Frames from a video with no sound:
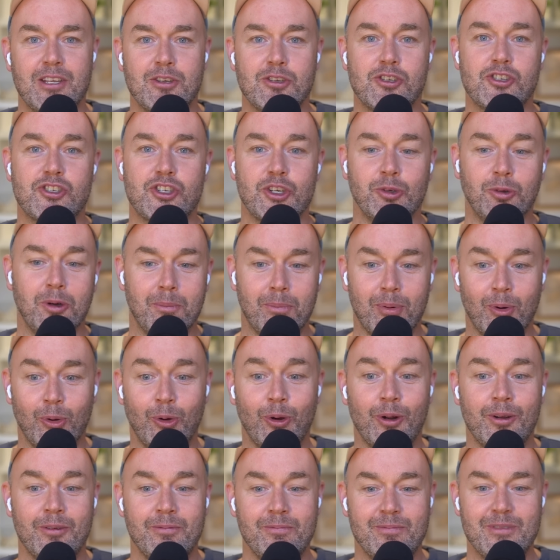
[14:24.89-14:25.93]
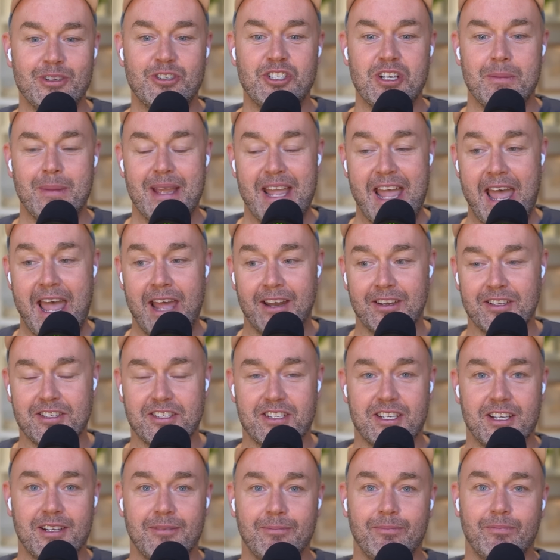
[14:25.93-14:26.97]
Stuart Broad, Jimmy
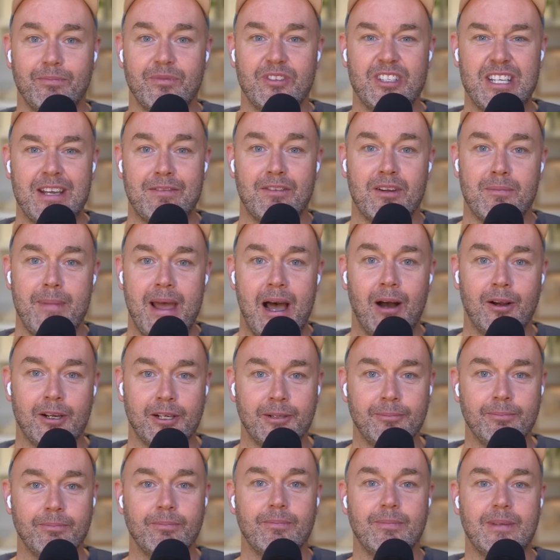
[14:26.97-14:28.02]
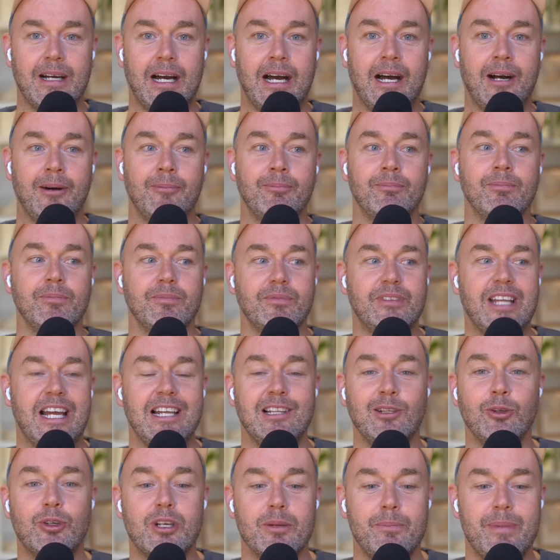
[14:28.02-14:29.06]
Anderson, Devon Malcolm, they
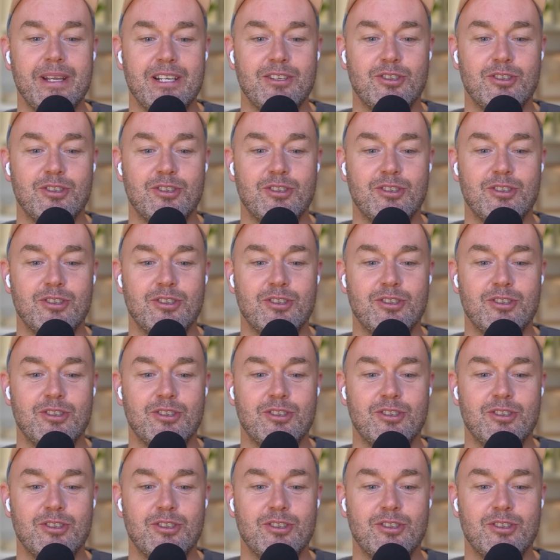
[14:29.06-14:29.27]
look a bit